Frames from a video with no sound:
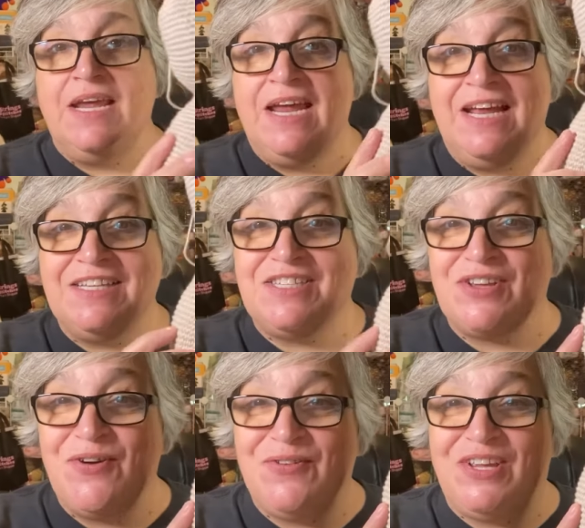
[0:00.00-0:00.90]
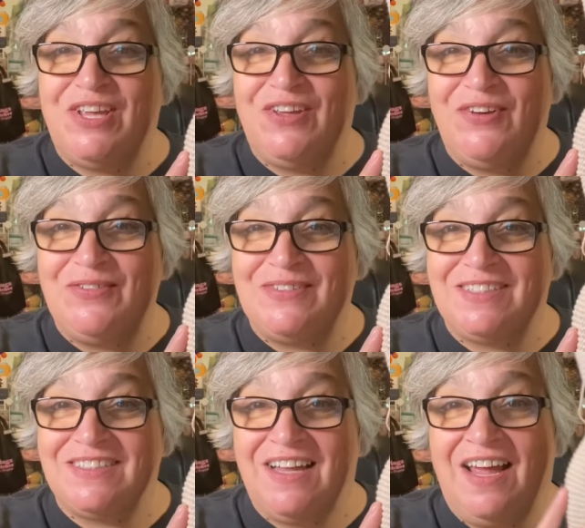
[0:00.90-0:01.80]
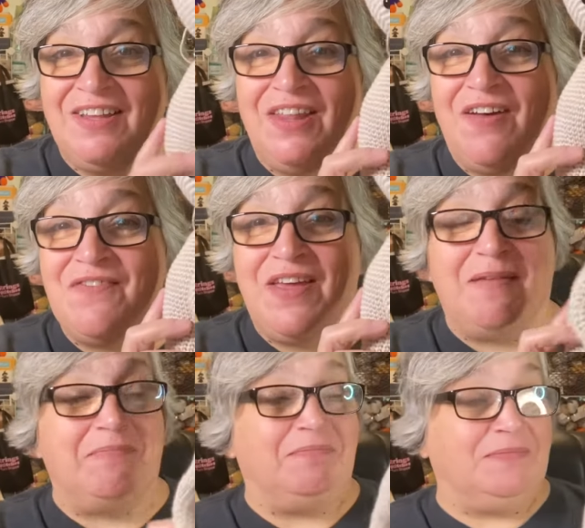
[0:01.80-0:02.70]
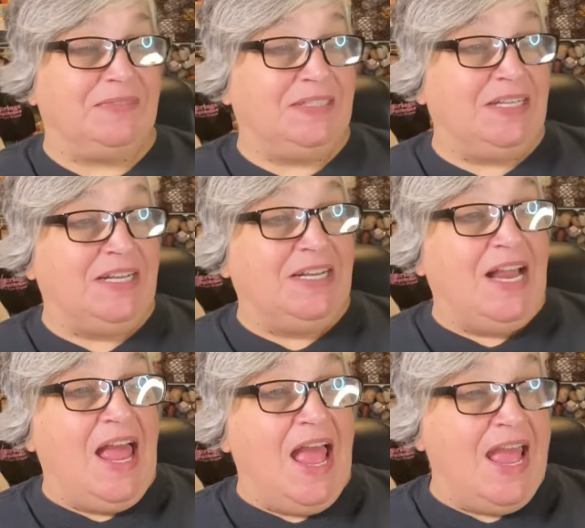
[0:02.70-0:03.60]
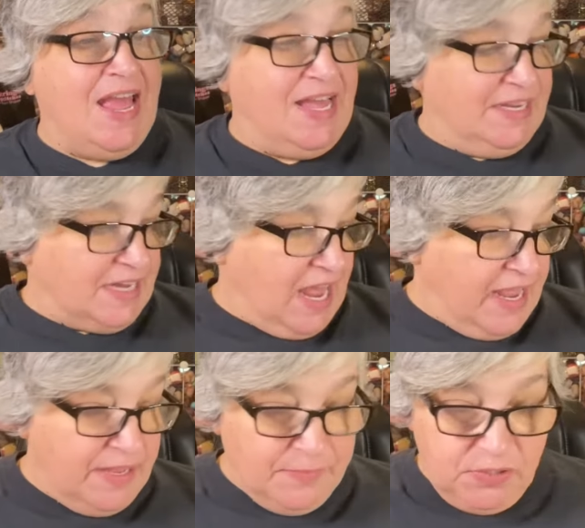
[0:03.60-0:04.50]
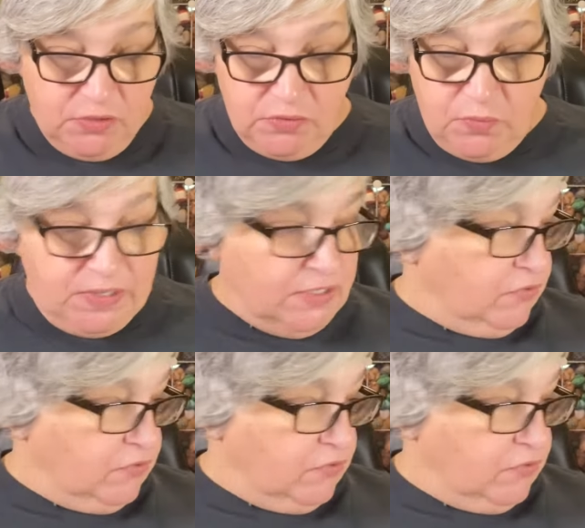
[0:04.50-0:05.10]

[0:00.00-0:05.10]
He's so cute. I love him. And what